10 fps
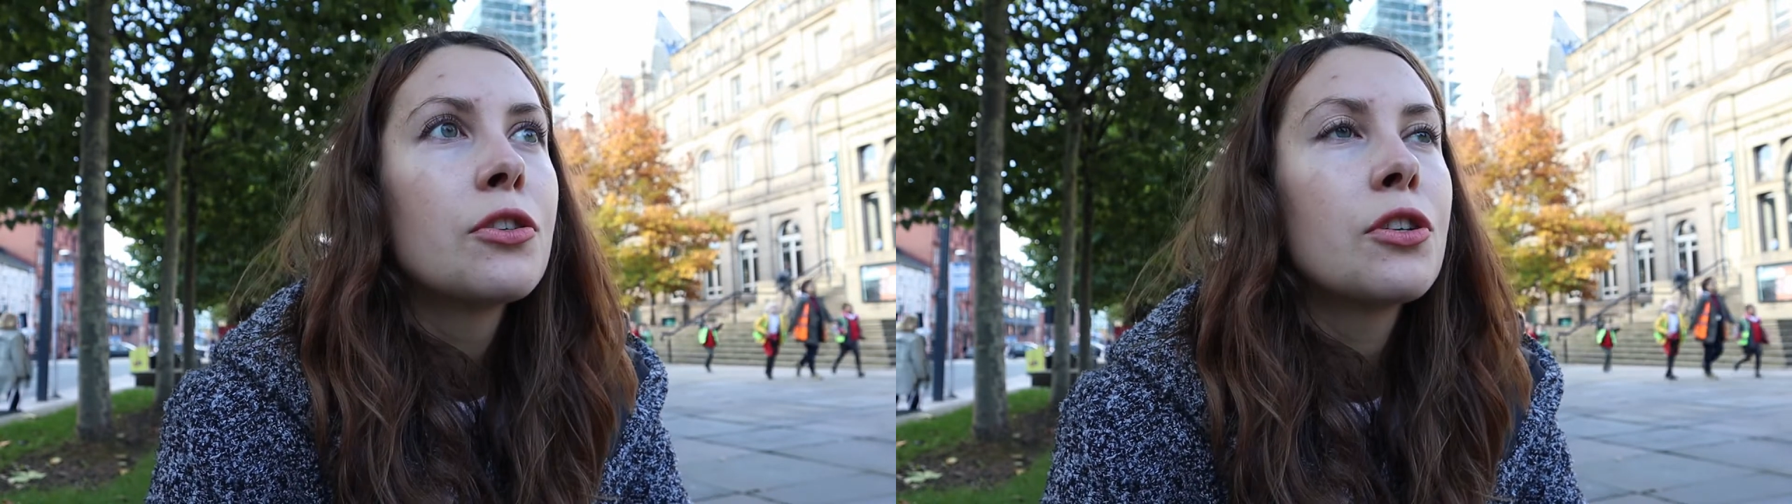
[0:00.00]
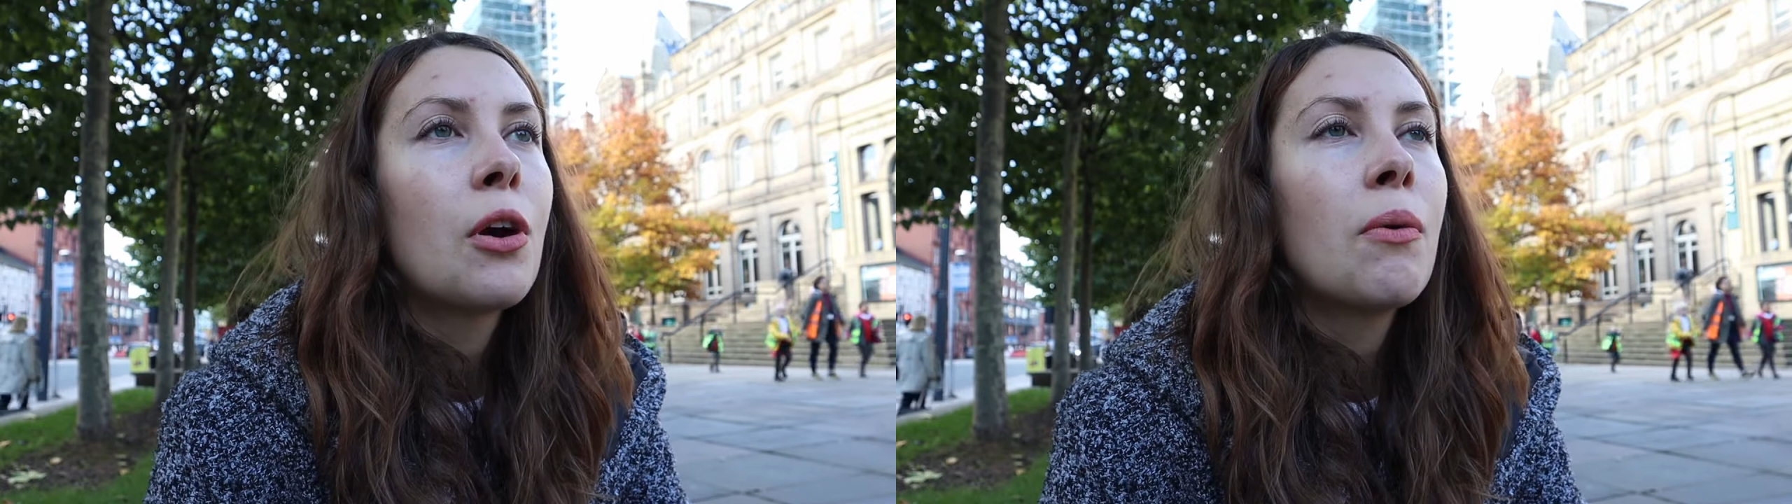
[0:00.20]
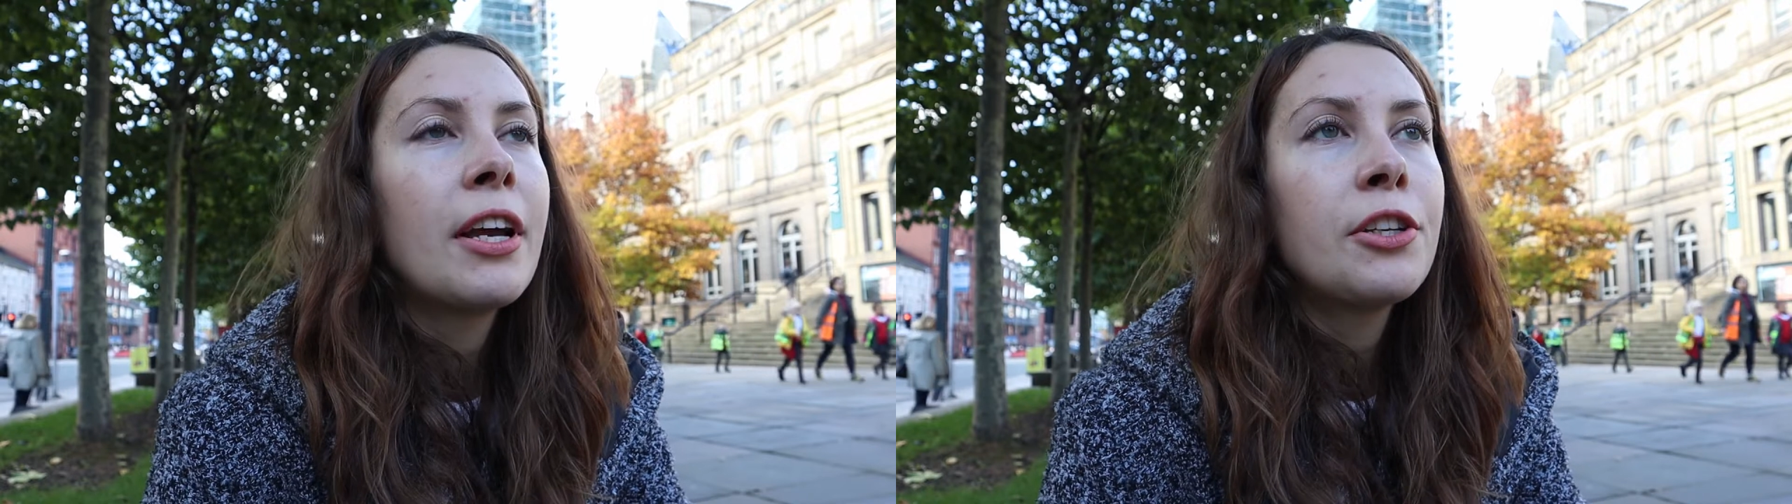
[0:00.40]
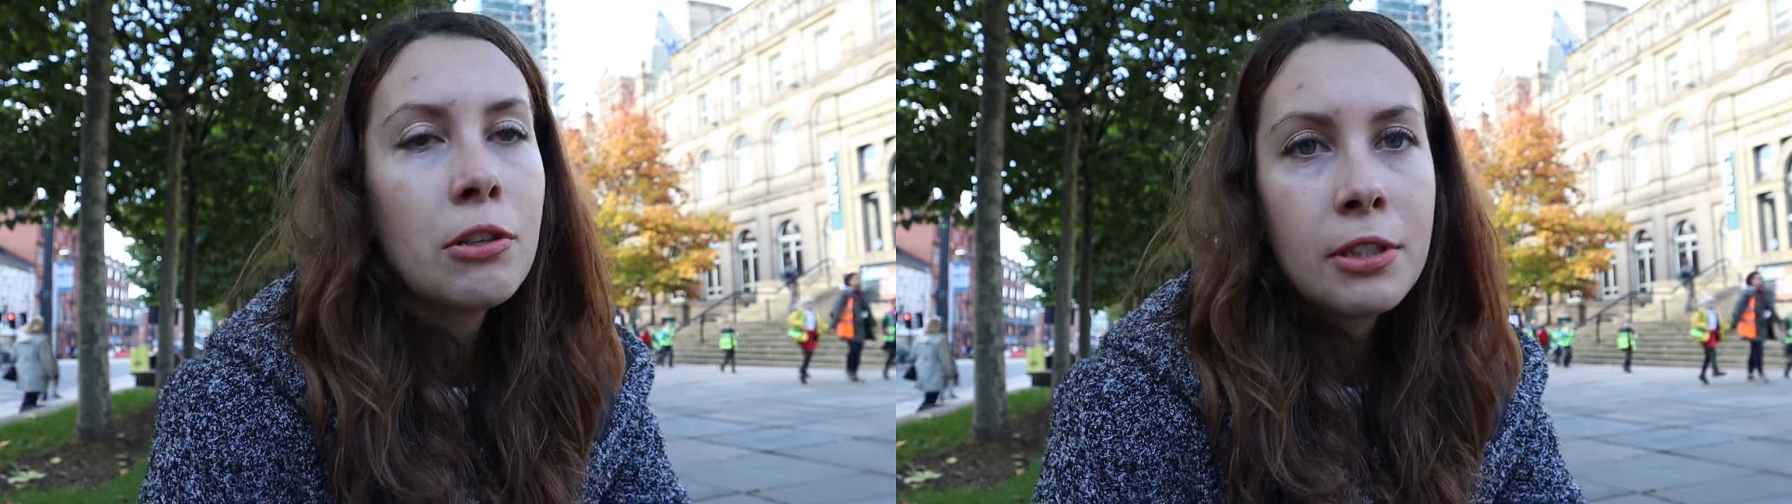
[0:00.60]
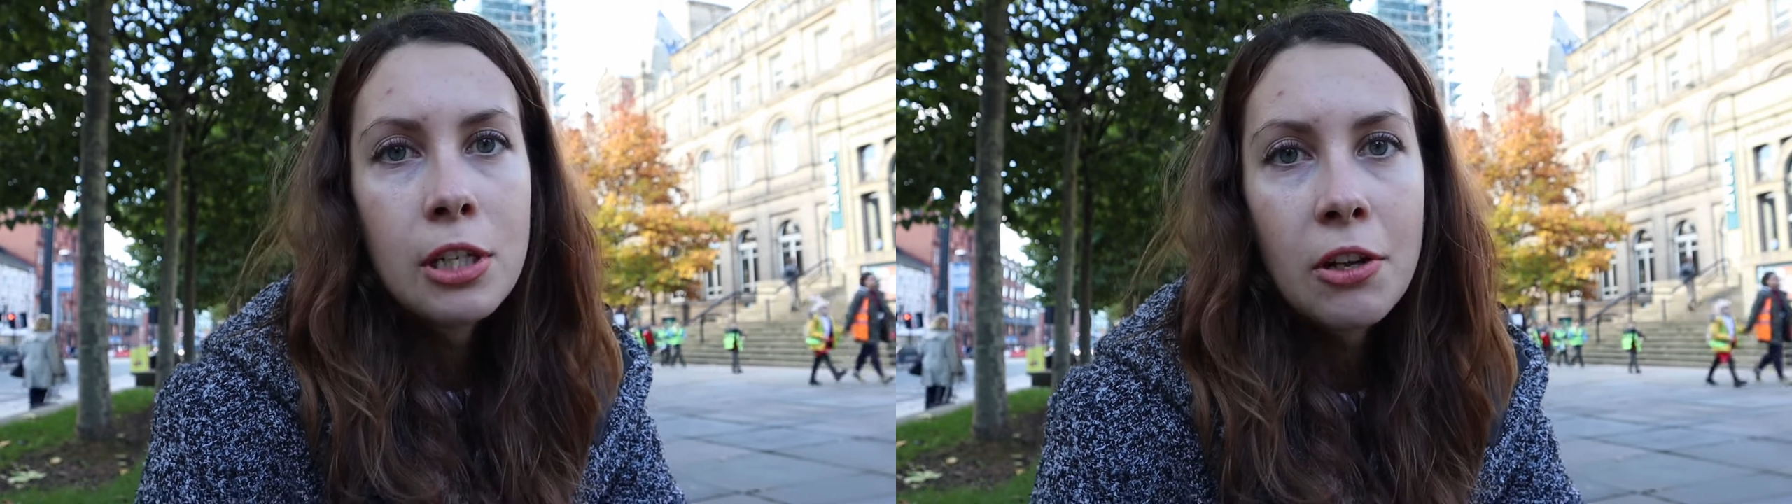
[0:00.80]
So I
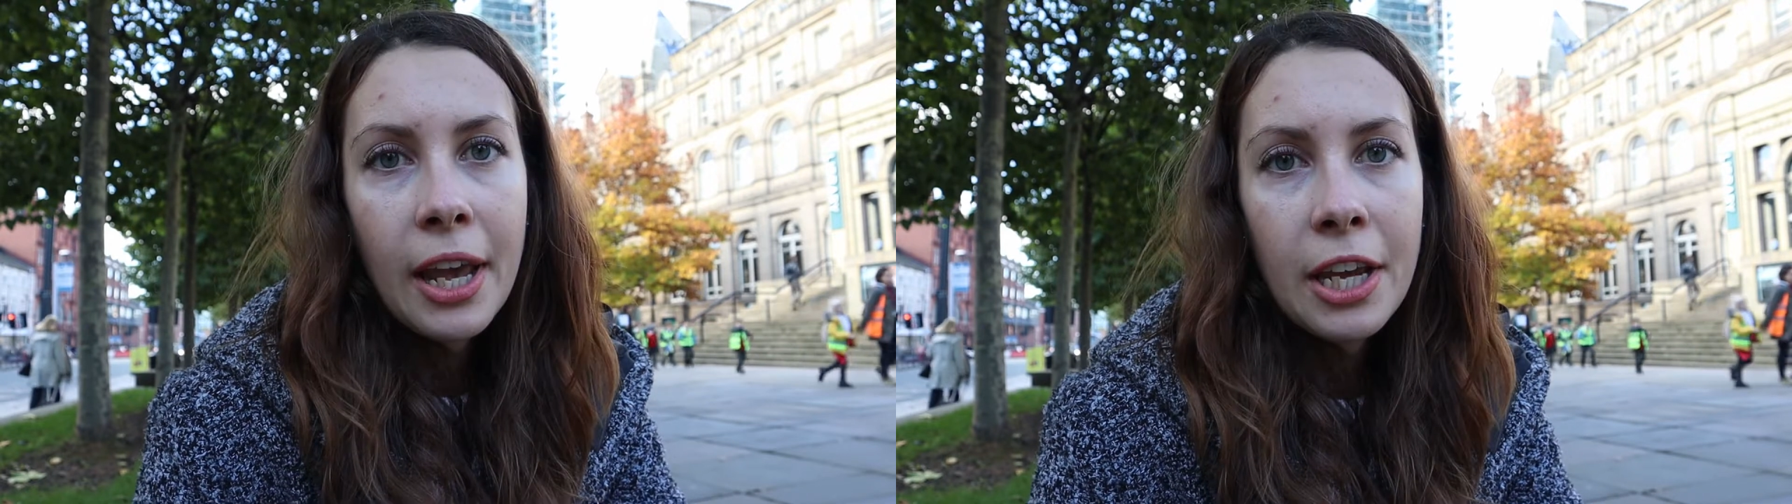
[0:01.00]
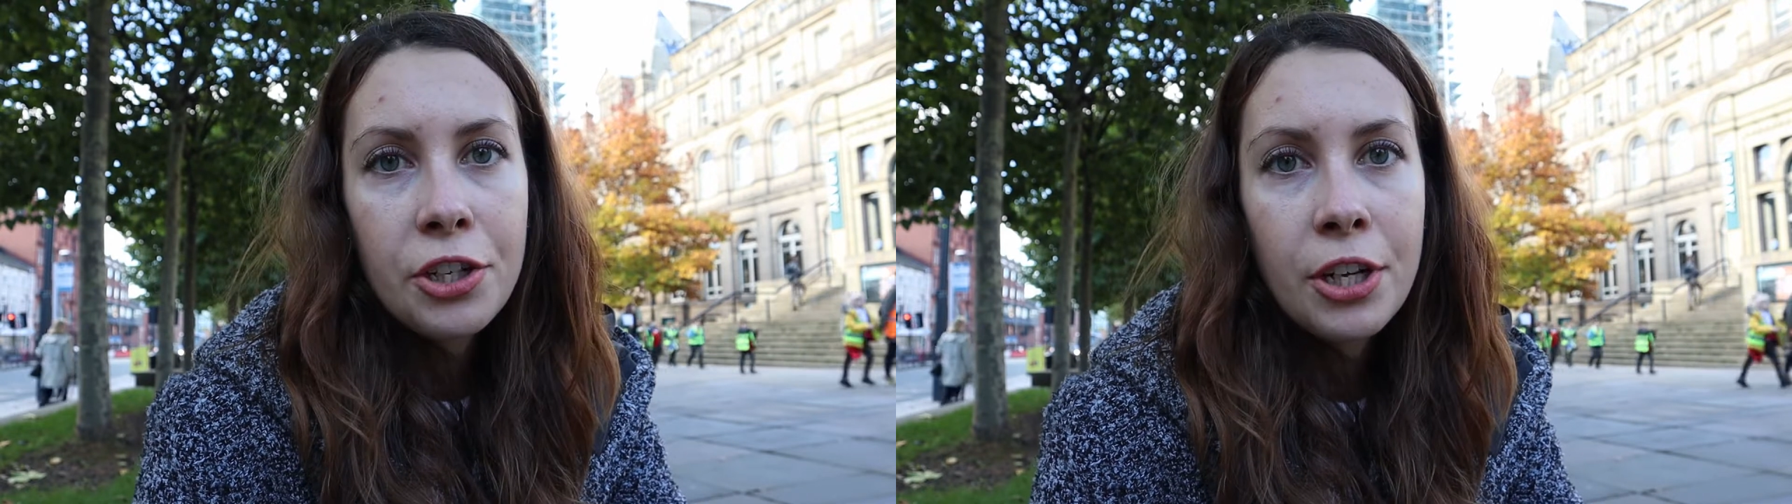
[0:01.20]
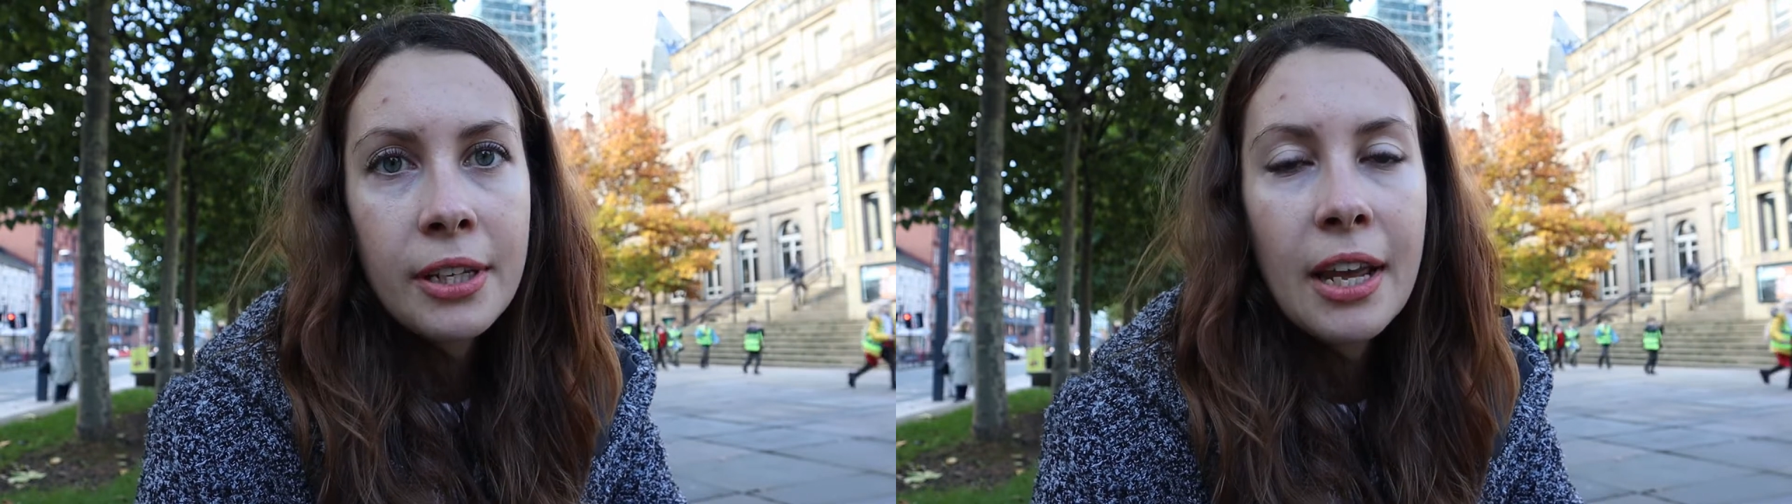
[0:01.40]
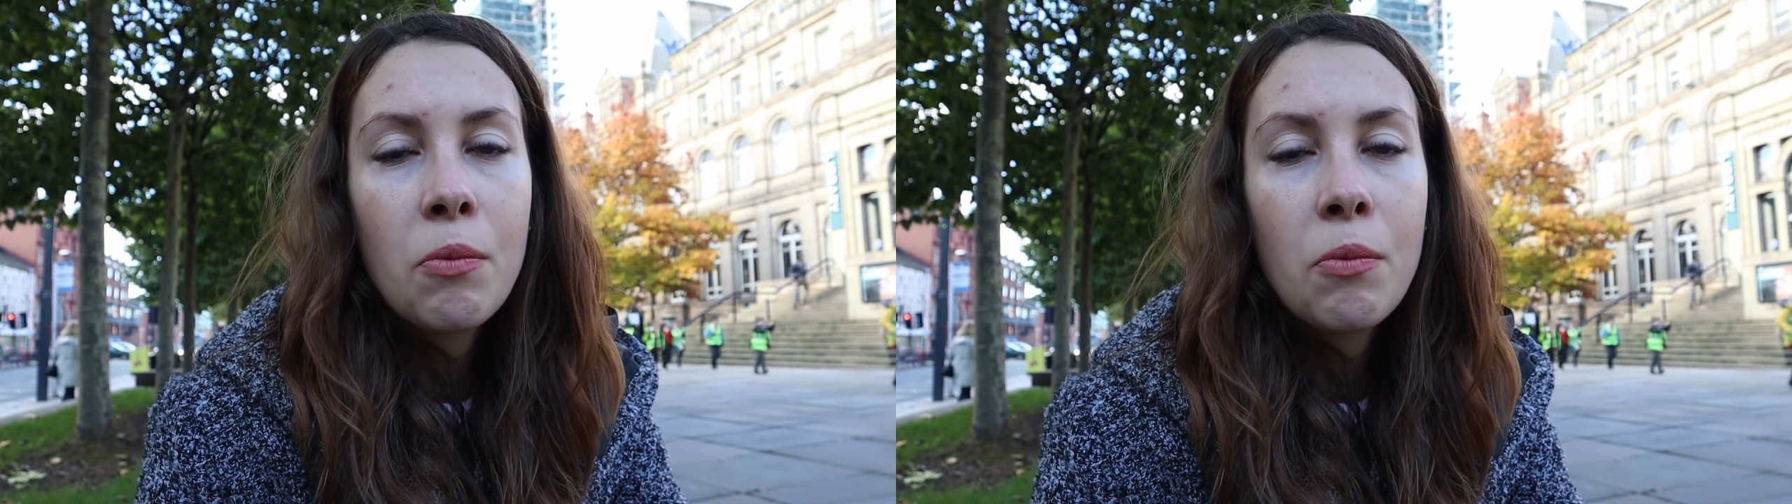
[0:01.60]
chose this location,